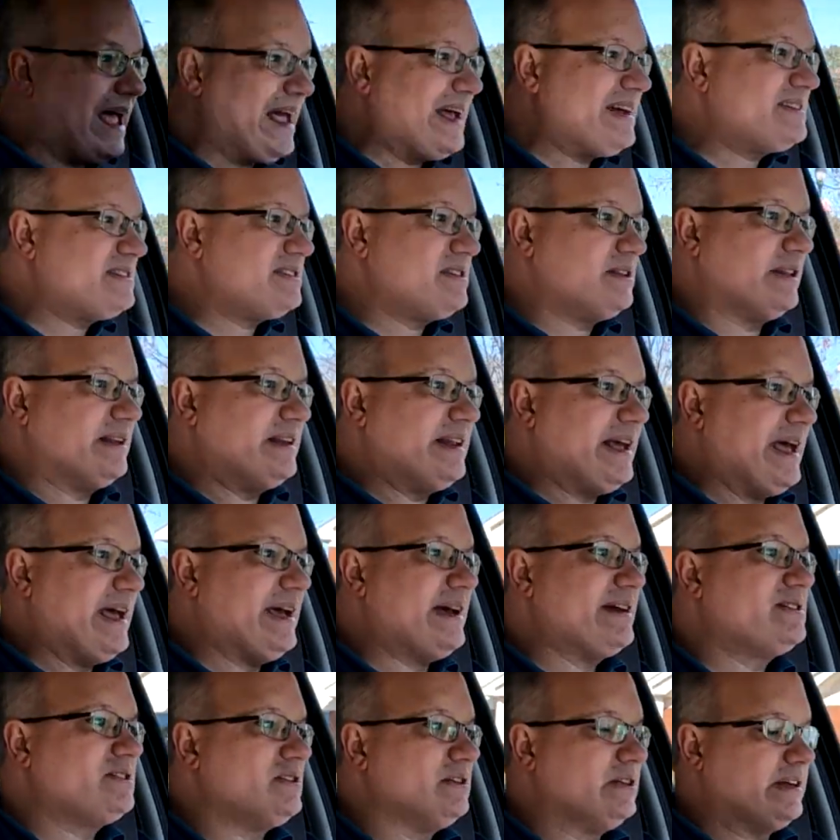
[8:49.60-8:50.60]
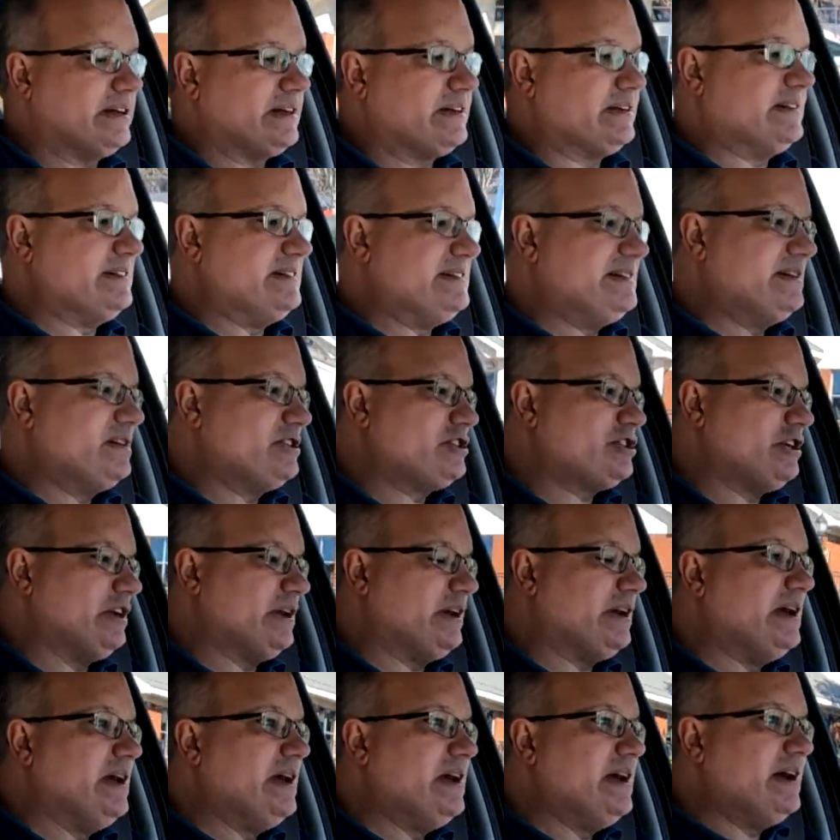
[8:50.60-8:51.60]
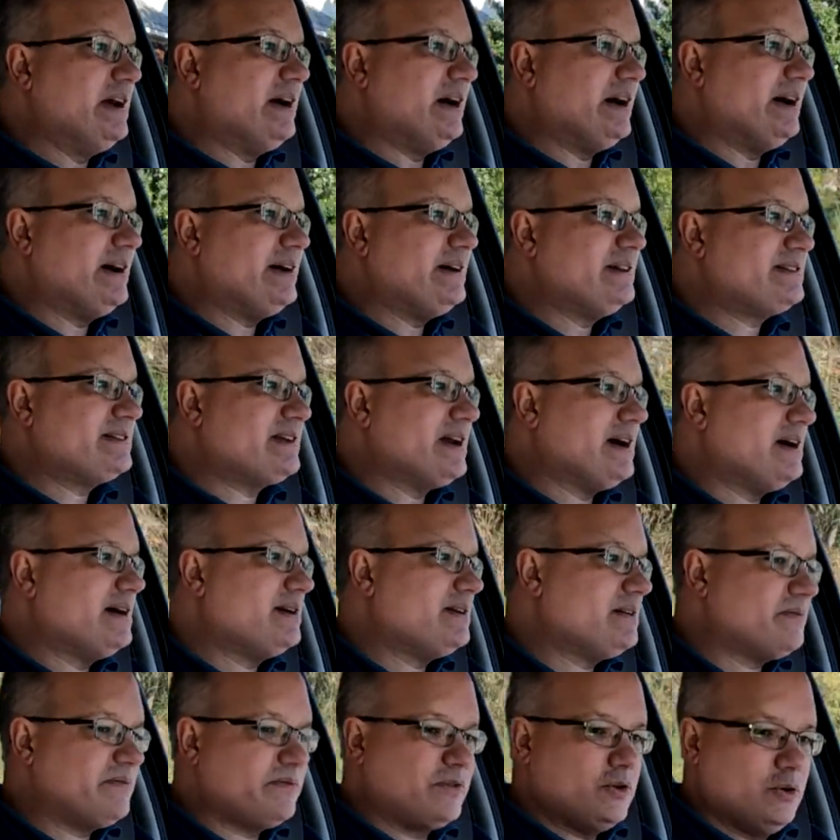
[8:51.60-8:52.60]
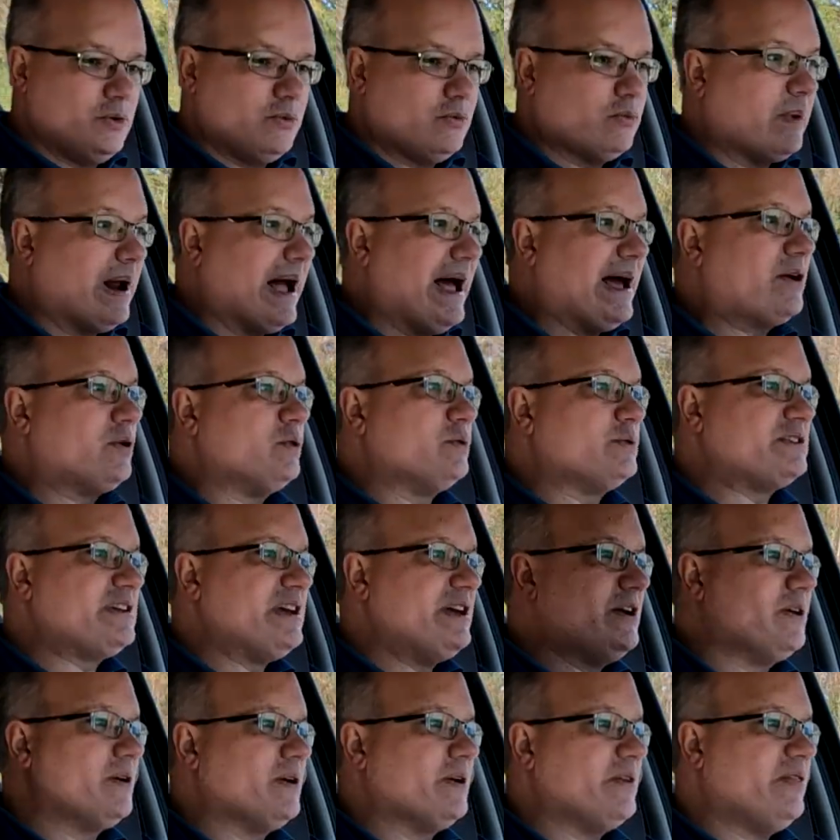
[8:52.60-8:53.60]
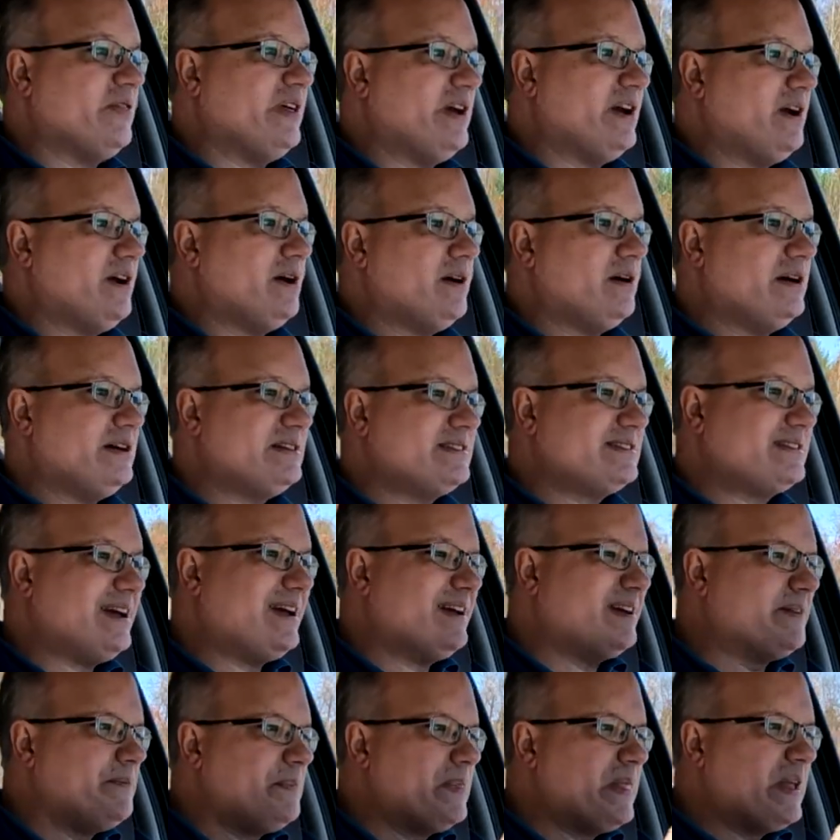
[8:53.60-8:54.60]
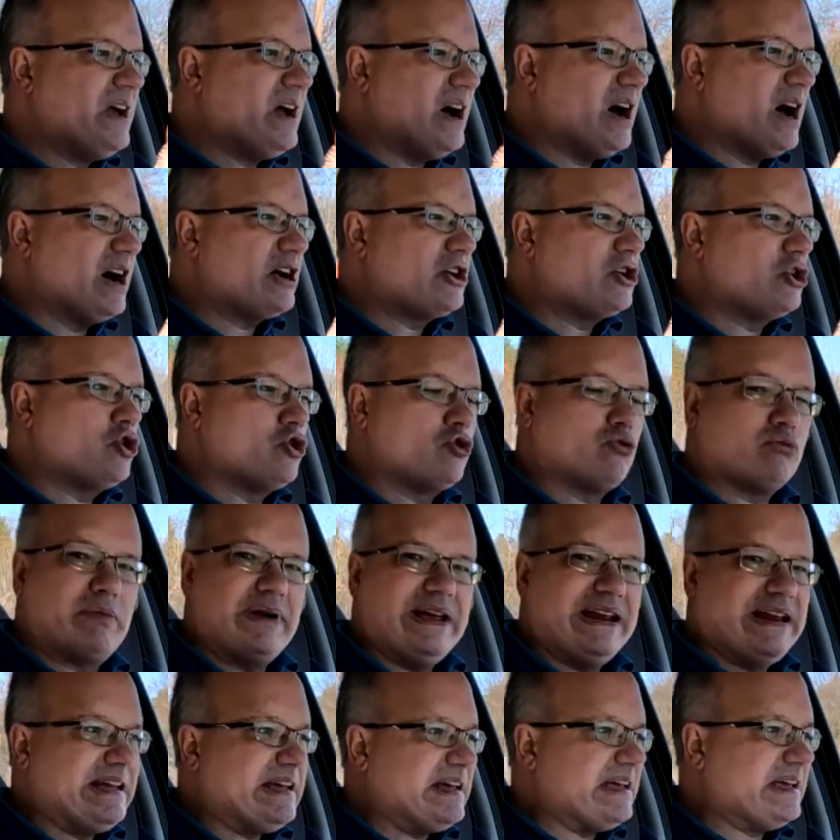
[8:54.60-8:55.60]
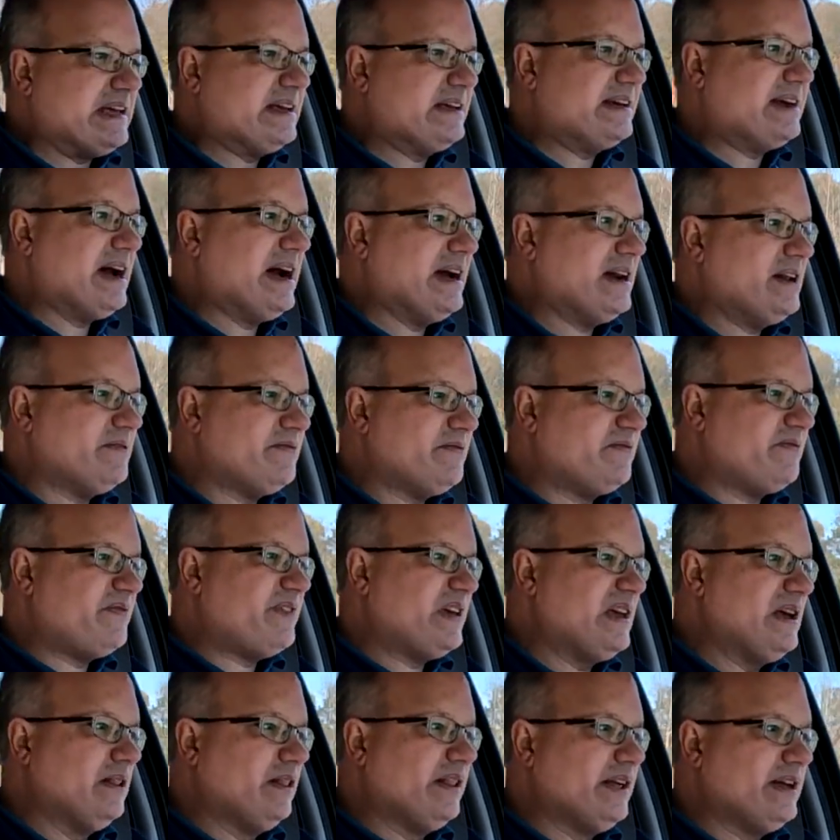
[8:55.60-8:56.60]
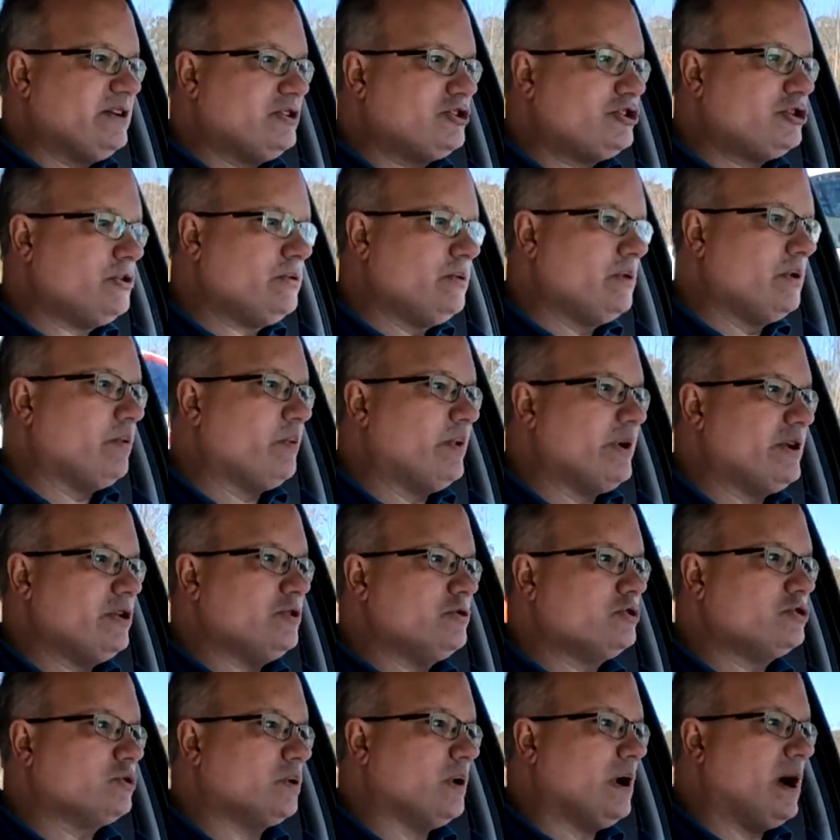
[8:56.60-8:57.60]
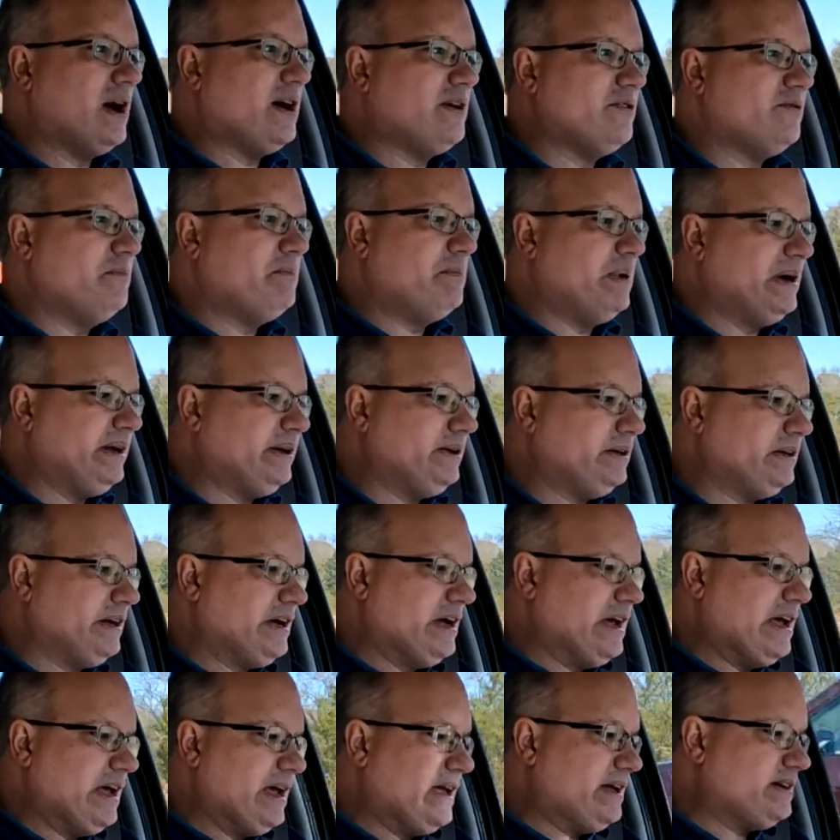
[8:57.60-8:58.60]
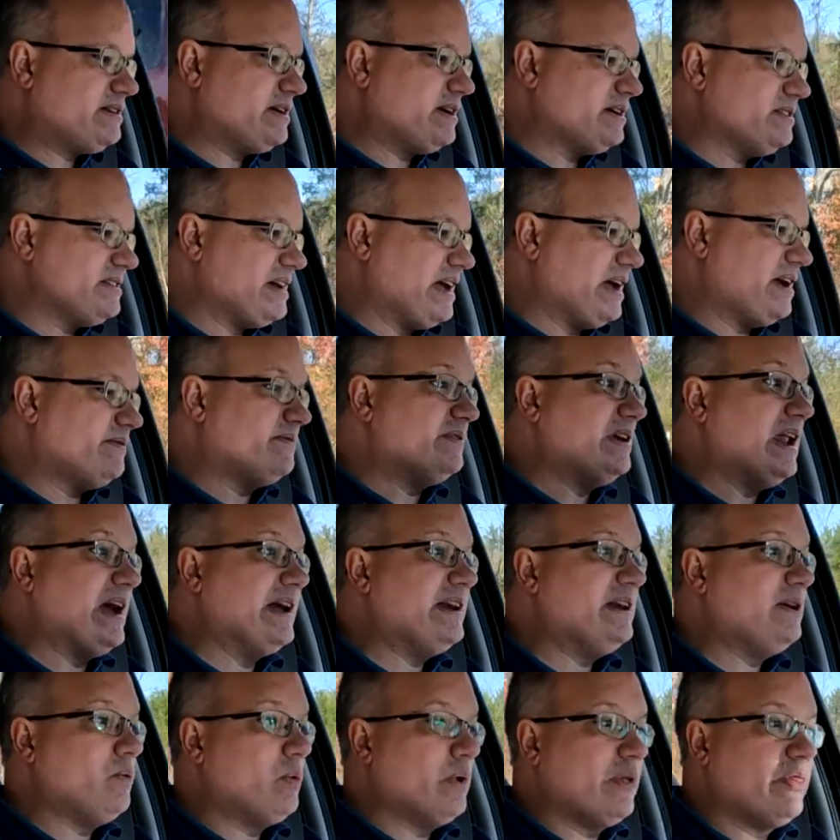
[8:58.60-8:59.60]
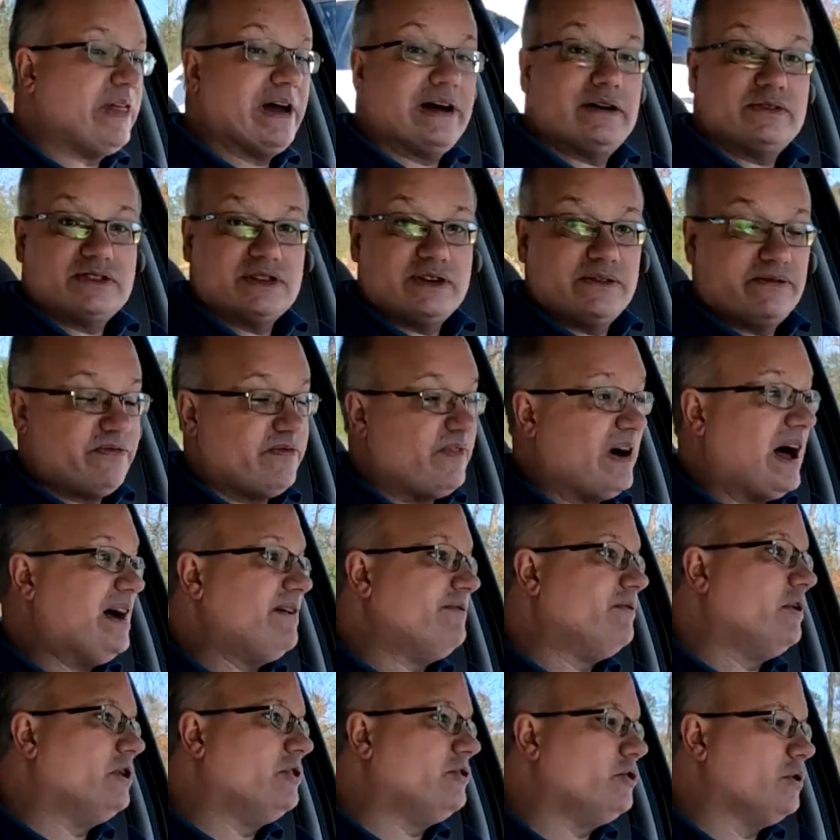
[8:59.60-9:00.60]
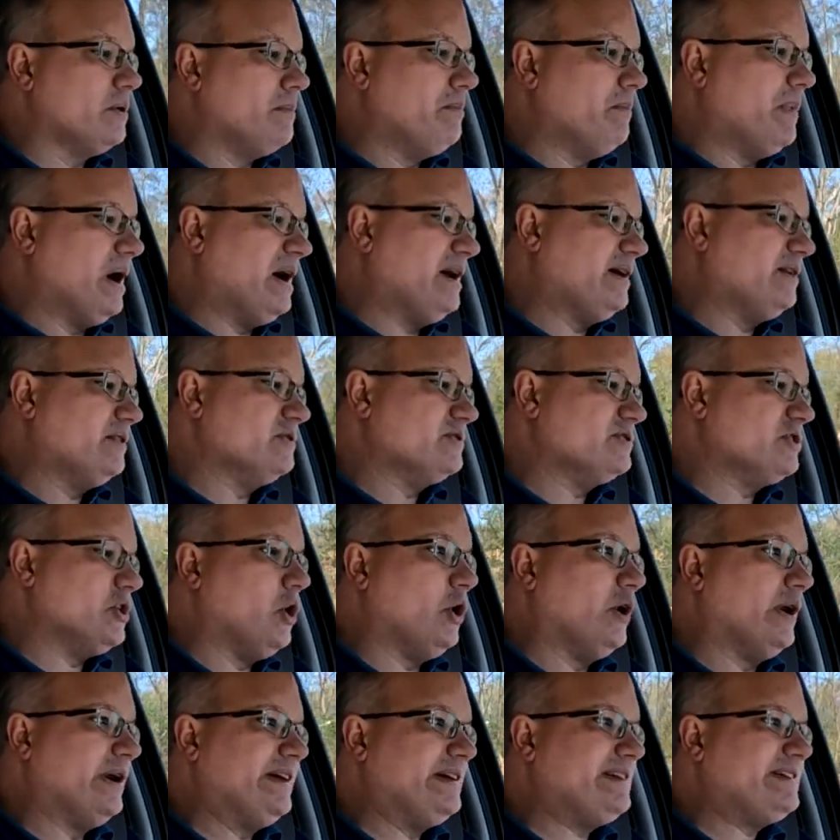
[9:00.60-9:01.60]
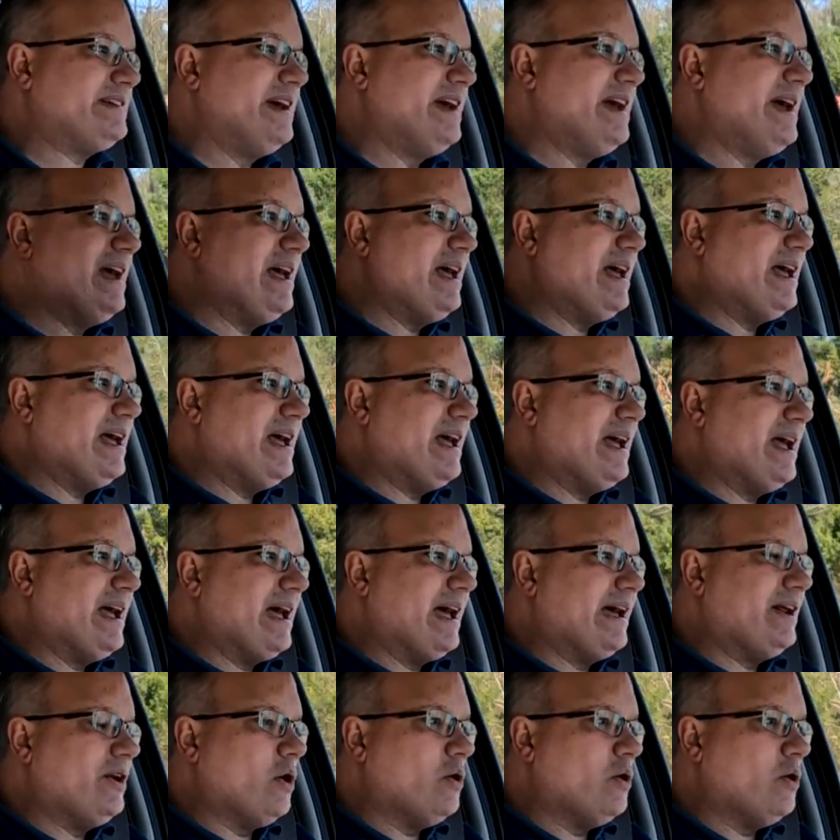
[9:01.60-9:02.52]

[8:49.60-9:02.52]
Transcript: excellent, excellent condition. Uh, it's got a few rattles here and there, and it's got a, a gritty kind of feeling to it when you drive, but it does have 91,500 miles on it. And